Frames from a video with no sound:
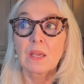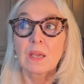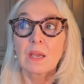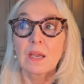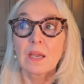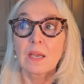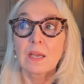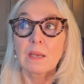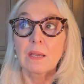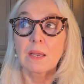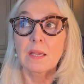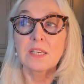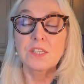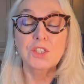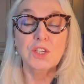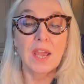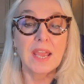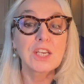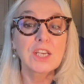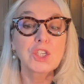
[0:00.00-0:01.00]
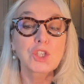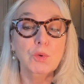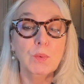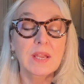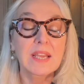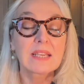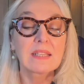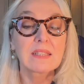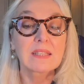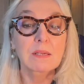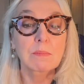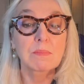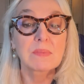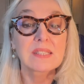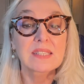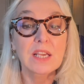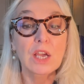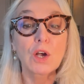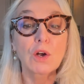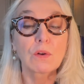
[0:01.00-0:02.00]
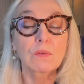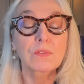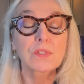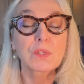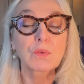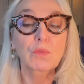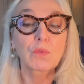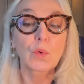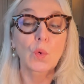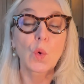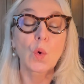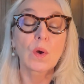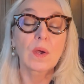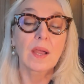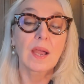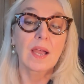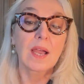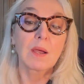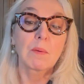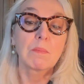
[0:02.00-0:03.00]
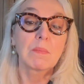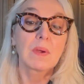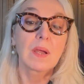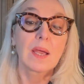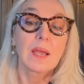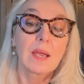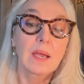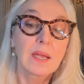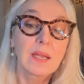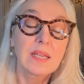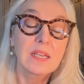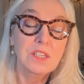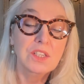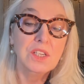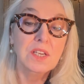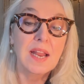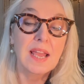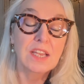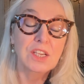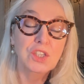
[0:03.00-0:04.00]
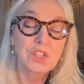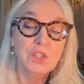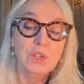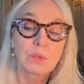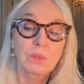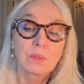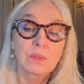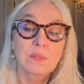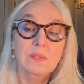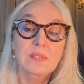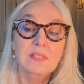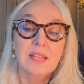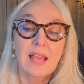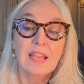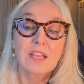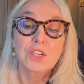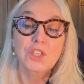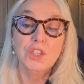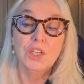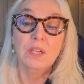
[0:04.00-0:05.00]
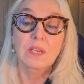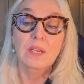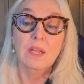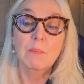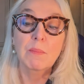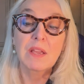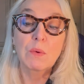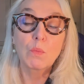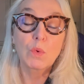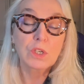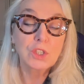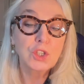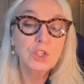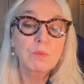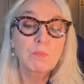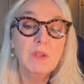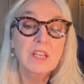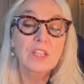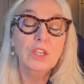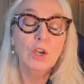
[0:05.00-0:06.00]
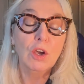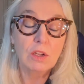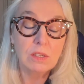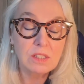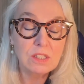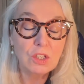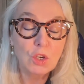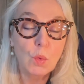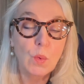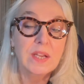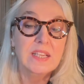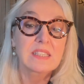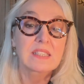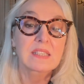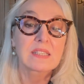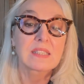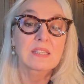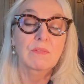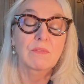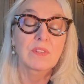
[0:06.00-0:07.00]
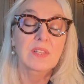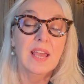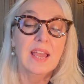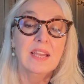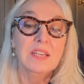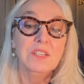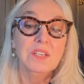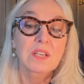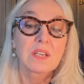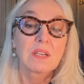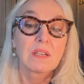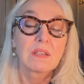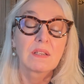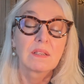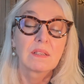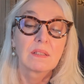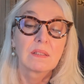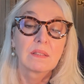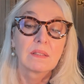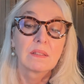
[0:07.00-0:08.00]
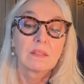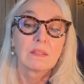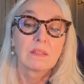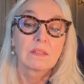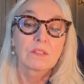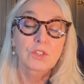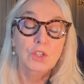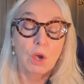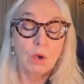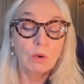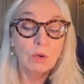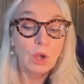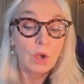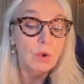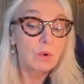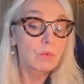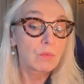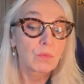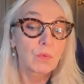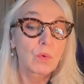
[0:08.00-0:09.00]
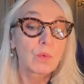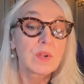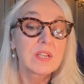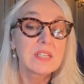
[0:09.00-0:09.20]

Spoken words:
endangering themselves for international sanction? I mean, what should be the consequences of that? Tolo, for